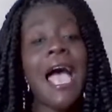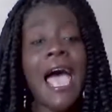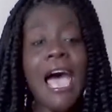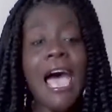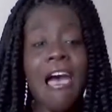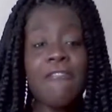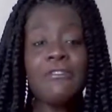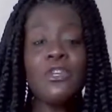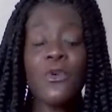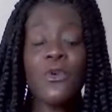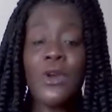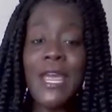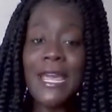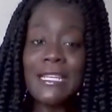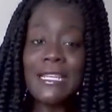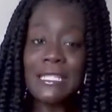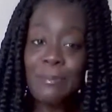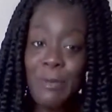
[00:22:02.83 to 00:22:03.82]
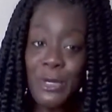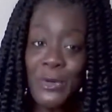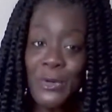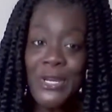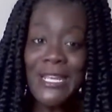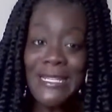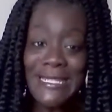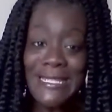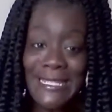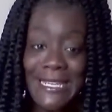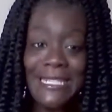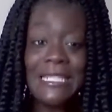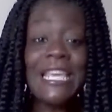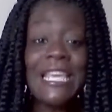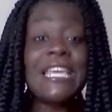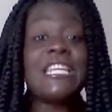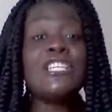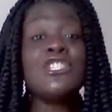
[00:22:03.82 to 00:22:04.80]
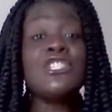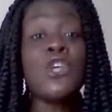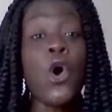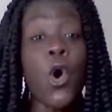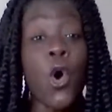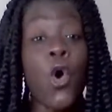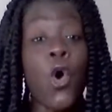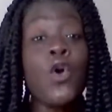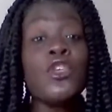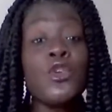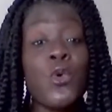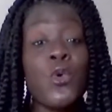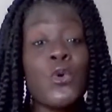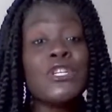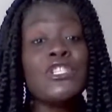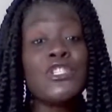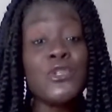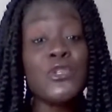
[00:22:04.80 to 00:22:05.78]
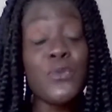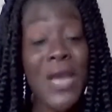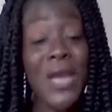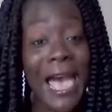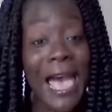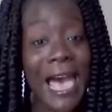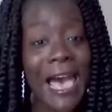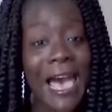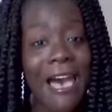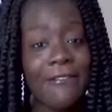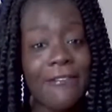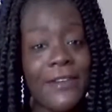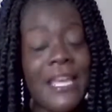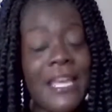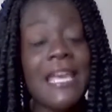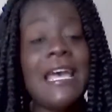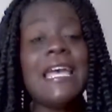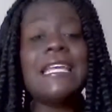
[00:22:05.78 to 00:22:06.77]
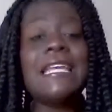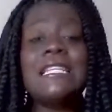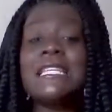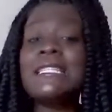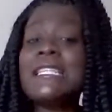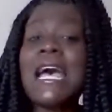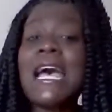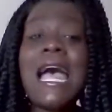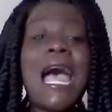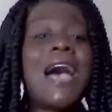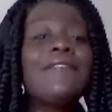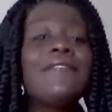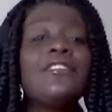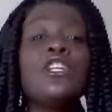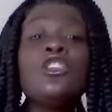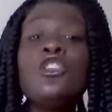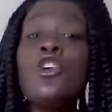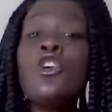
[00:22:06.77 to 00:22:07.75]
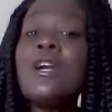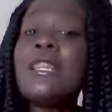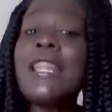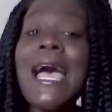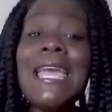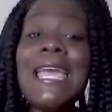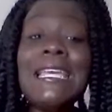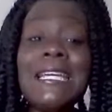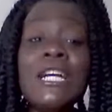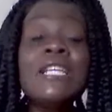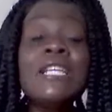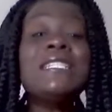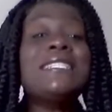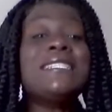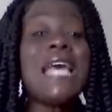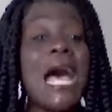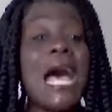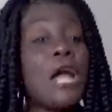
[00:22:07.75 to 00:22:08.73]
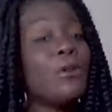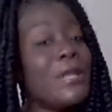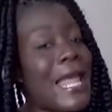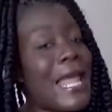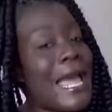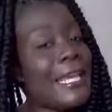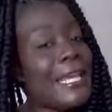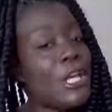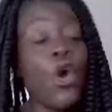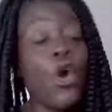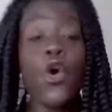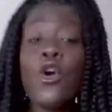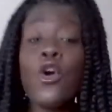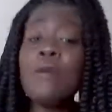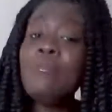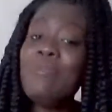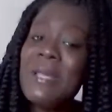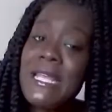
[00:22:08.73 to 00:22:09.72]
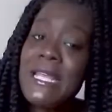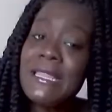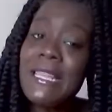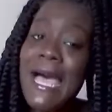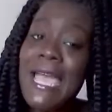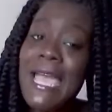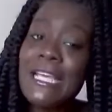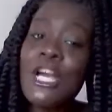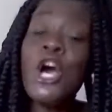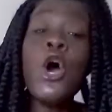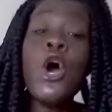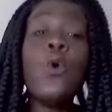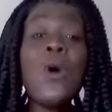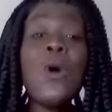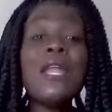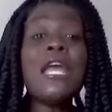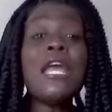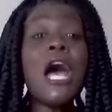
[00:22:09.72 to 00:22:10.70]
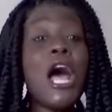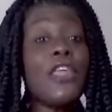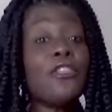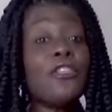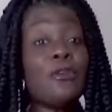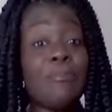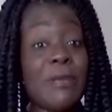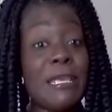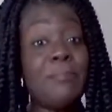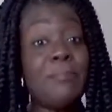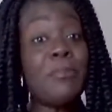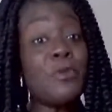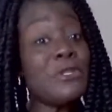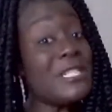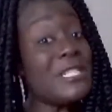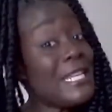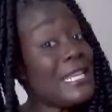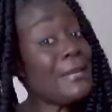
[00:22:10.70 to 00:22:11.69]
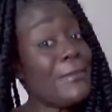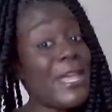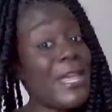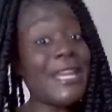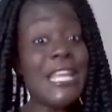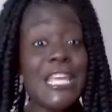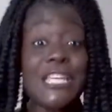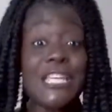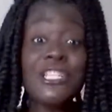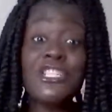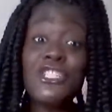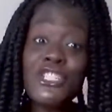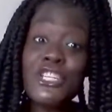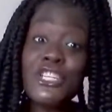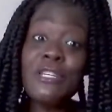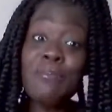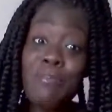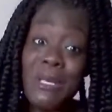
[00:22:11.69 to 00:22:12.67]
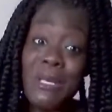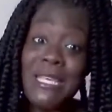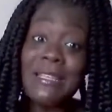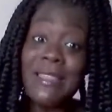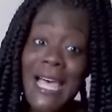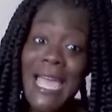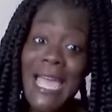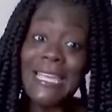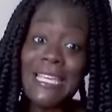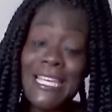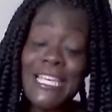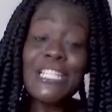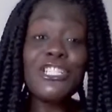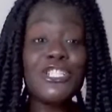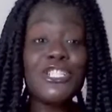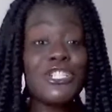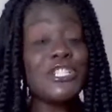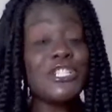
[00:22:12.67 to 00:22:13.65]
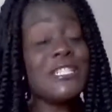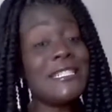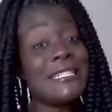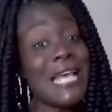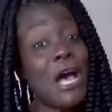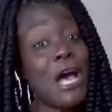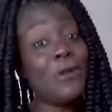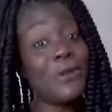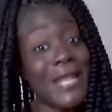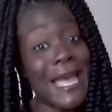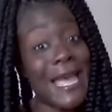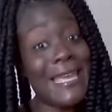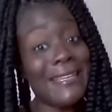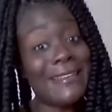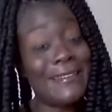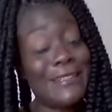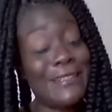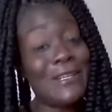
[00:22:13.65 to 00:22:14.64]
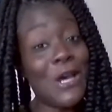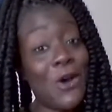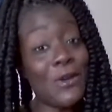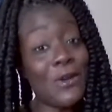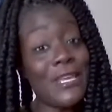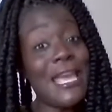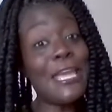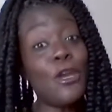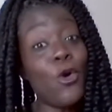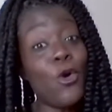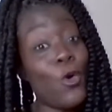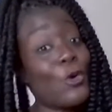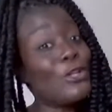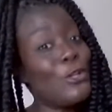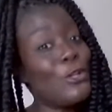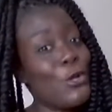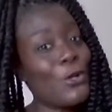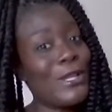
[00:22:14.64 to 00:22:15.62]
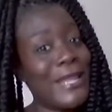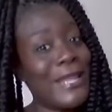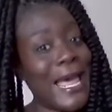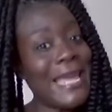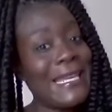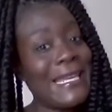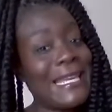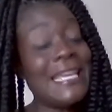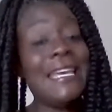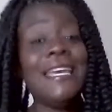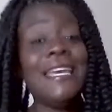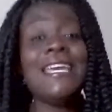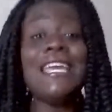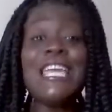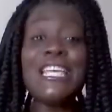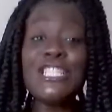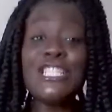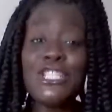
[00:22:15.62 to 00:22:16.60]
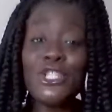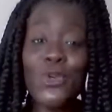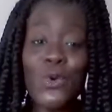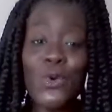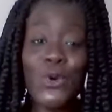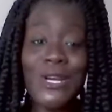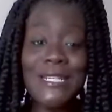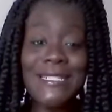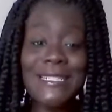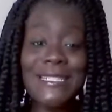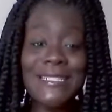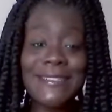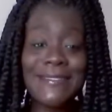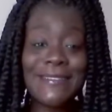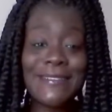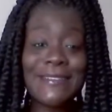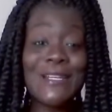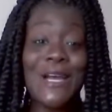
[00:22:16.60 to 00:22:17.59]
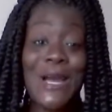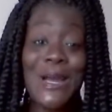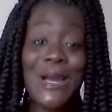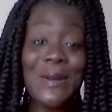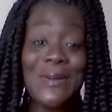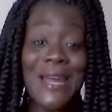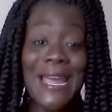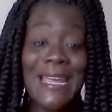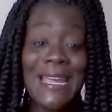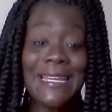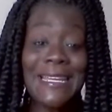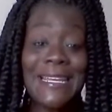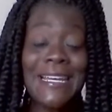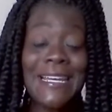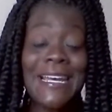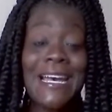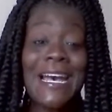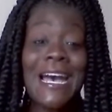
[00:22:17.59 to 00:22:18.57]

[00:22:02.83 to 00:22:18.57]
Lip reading: Have your experiences. It is all yours to have. It does not have to look like, sound like, or be like what other people deem that it should be like, it should sound like, okay, or look like. It's yours. All right.